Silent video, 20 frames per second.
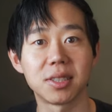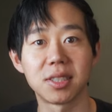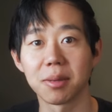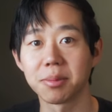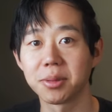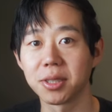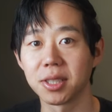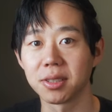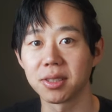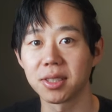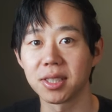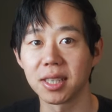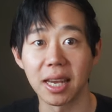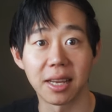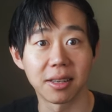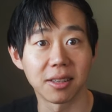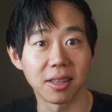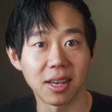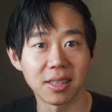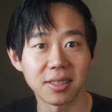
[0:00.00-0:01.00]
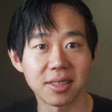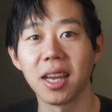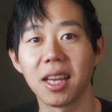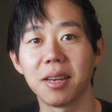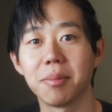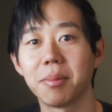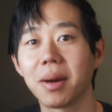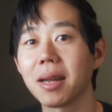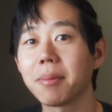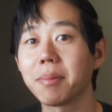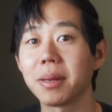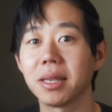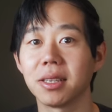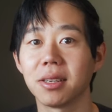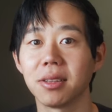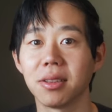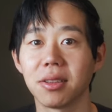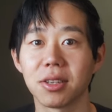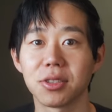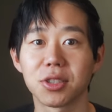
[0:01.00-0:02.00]
substance to analyze, and in my
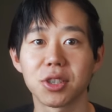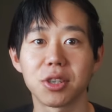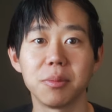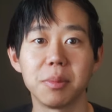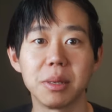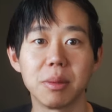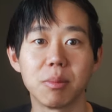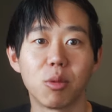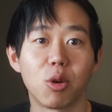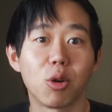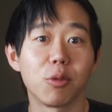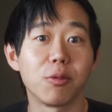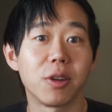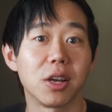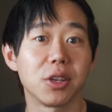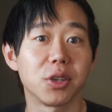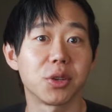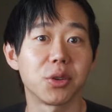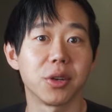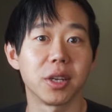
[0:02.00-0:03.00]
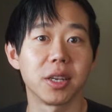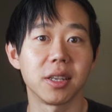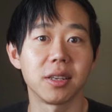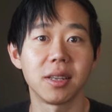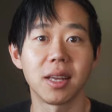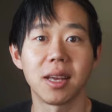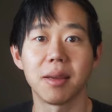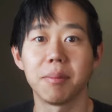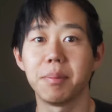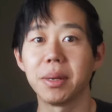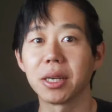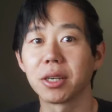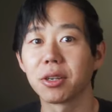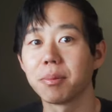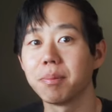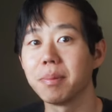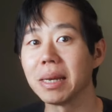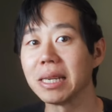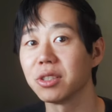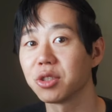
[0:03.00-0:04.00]
opinion, there's going to be more value created and bigger
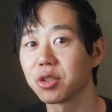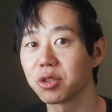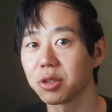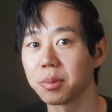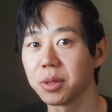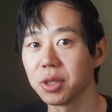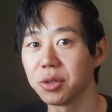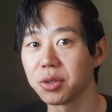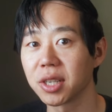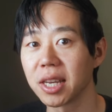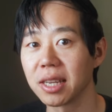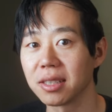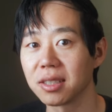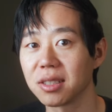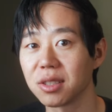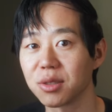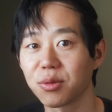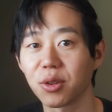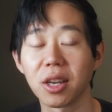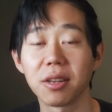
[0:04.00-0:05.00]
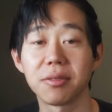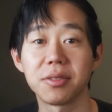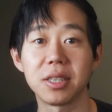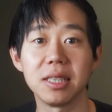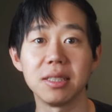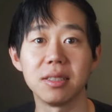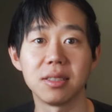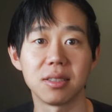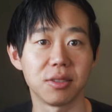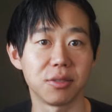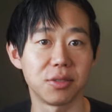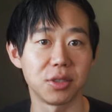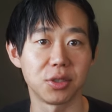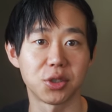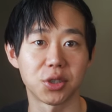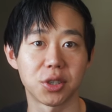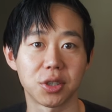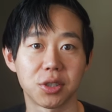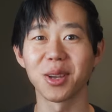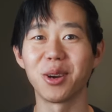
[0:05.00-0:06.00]
mainstream use cases for N F Ts in the
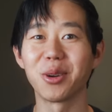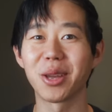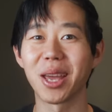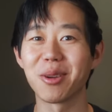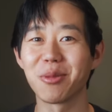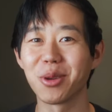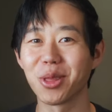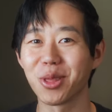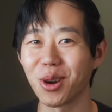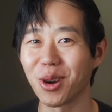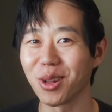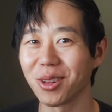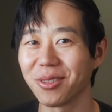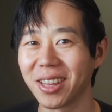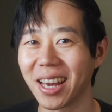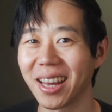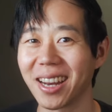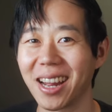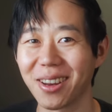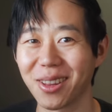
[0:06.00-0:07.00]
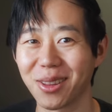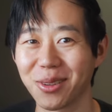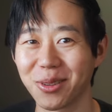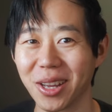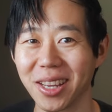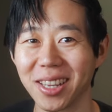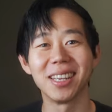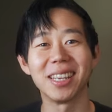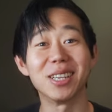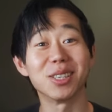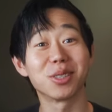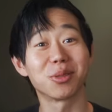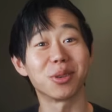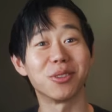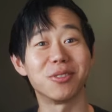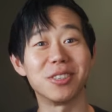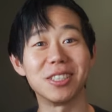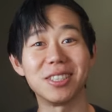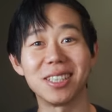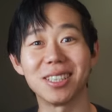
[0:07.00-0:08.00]
future. Okay, with all of that out of the way, here's what a
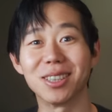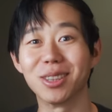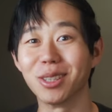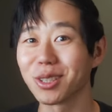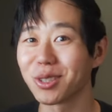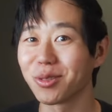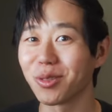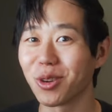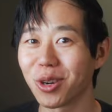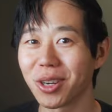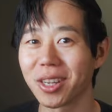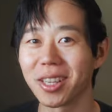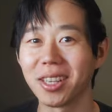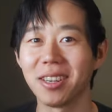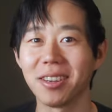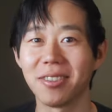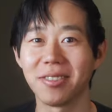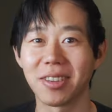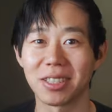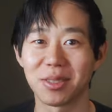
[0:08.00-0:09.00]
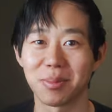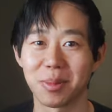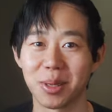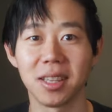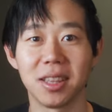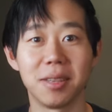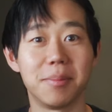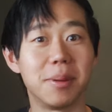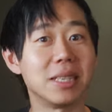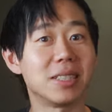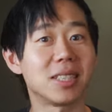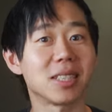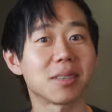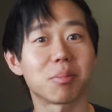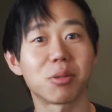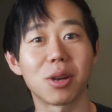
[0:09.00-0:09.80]
V C looks for in an investment. The basic